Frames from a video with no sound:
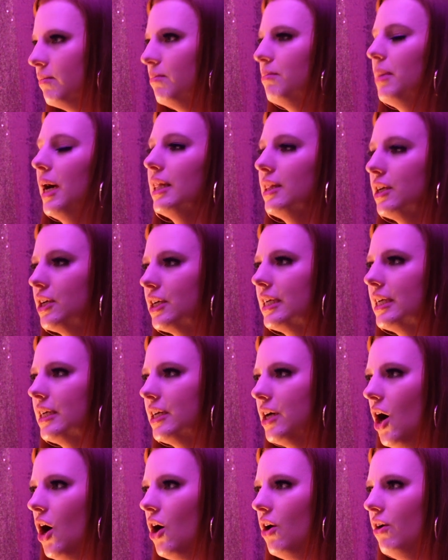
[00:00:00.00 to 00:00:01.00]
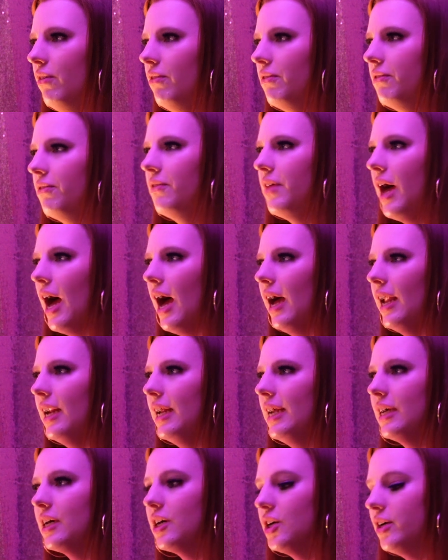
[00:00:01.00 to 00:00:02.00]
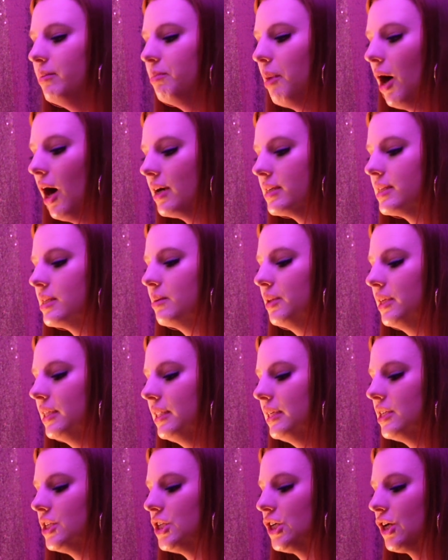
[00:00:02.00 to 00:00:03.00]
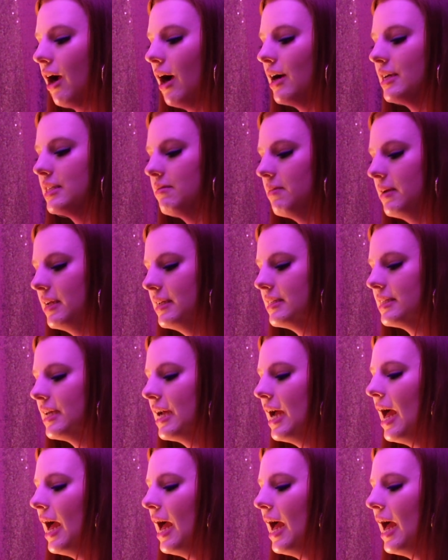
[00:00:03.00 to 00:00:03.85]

by learning golf, that it could possibly lead to your husband.